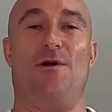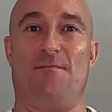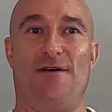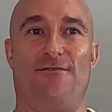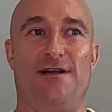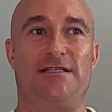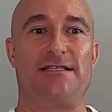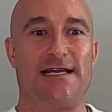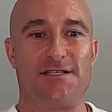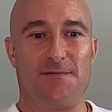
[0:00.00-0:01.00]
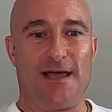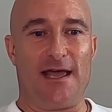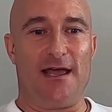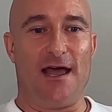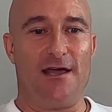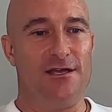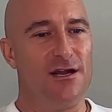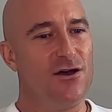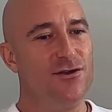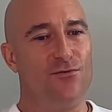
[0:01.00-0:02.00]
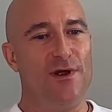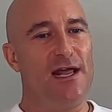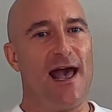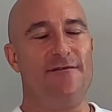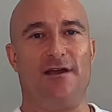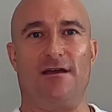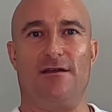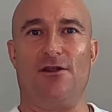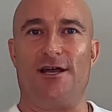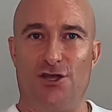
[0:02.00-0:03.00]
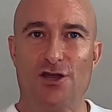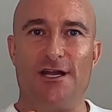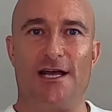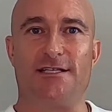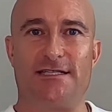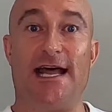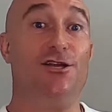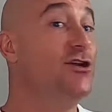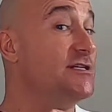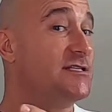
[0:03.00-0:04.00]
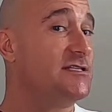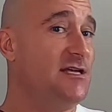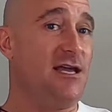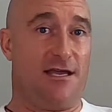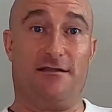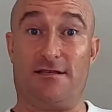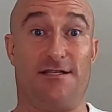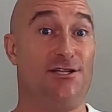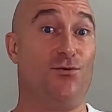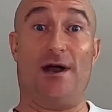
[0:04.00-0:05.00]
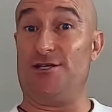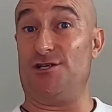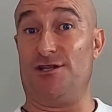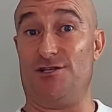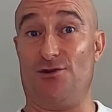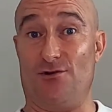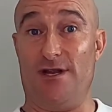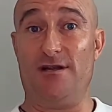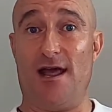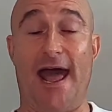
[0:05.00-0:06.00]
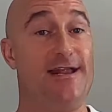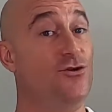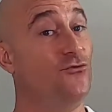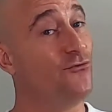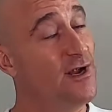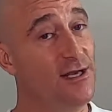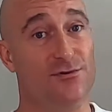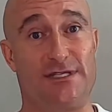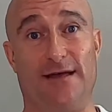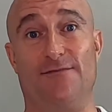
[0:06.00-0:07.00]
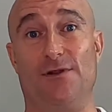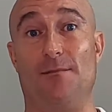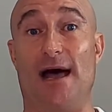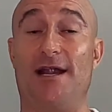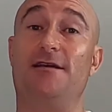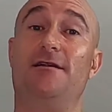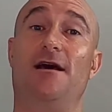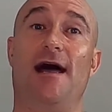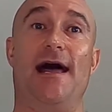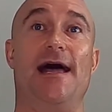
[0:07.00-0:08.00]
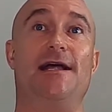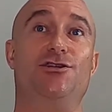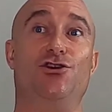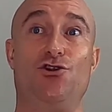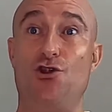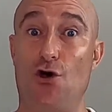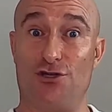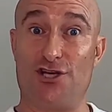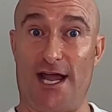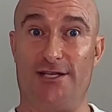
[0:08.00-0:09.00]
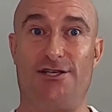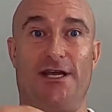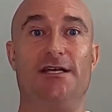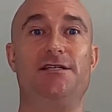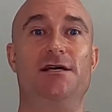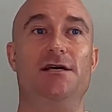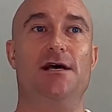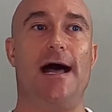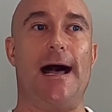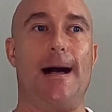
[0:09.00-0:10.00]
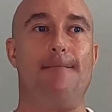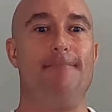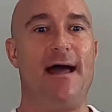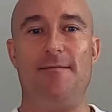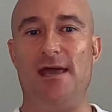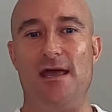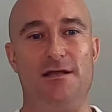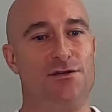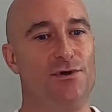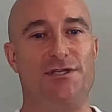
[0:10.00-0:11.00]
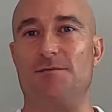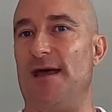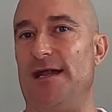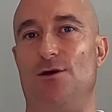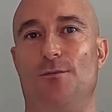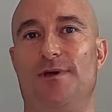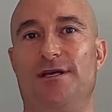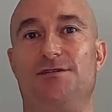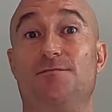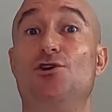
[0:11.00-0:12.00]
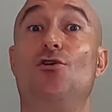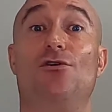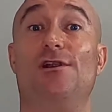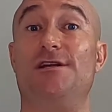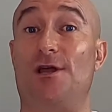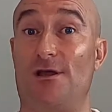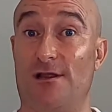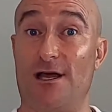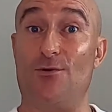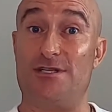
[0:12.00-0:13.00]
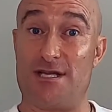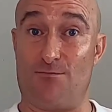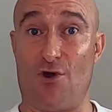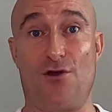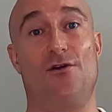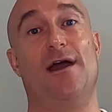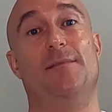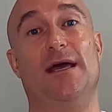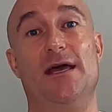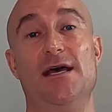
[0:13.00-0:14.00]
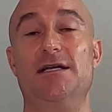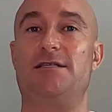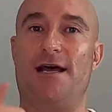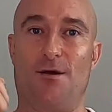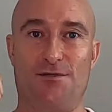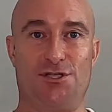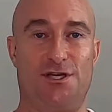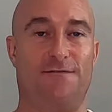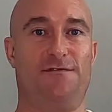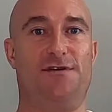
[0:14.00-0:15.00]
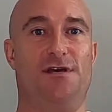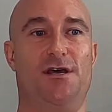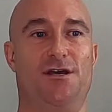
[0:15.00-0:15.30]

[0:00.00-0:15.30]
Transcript: of my friends said to me, you're really having, you can understand, you can see the situation that you're in, and you're really resentful about it, and you're not changing it. Maybe doing some NLP, some neuro-linguistic programming to help shift,